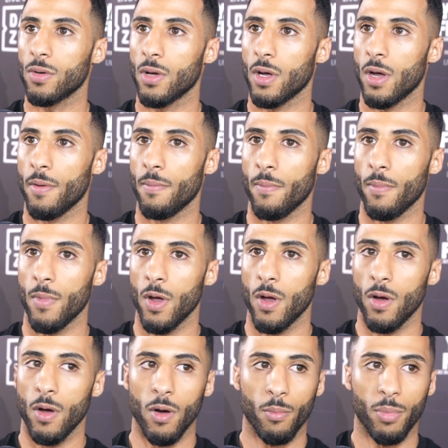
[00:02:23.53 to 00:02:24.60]
Um,
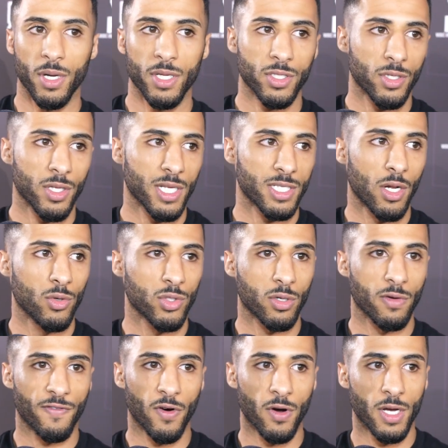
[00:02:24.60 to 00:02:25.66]
but there's, there's loads of
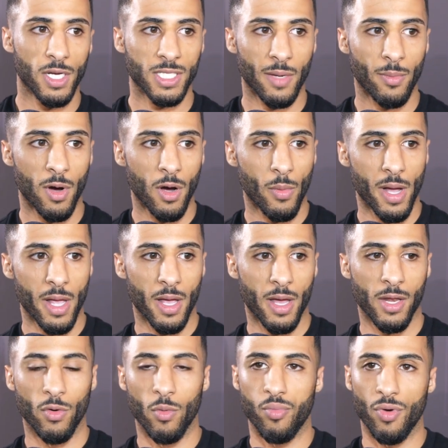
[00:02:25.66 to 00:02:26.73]
good fighters at my weight.
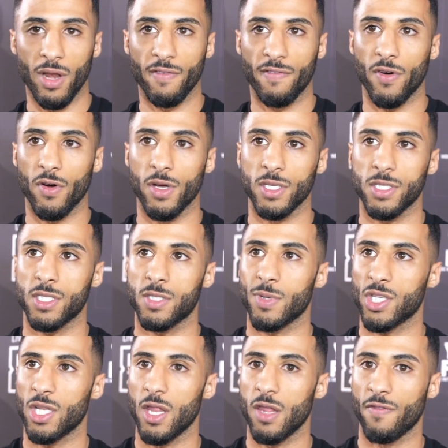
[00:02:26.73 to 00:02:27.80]
They're all brilliant fighters,
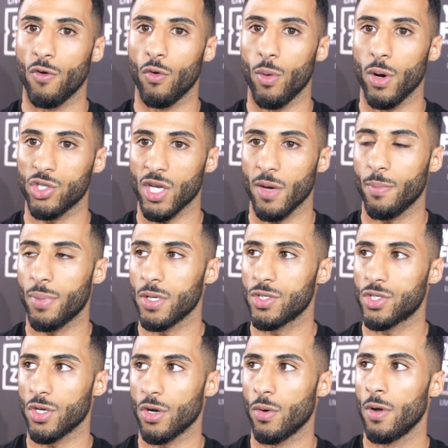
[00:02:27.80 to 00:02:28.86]
especially the four world
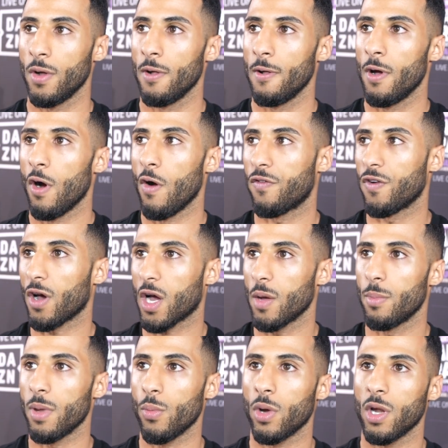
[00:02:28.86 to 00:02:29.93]
champions. So hopefully I
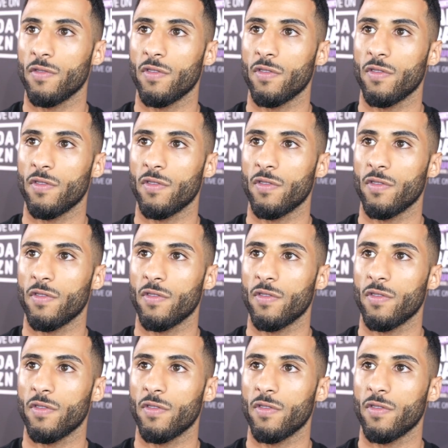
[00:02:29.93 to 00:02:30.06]
can be one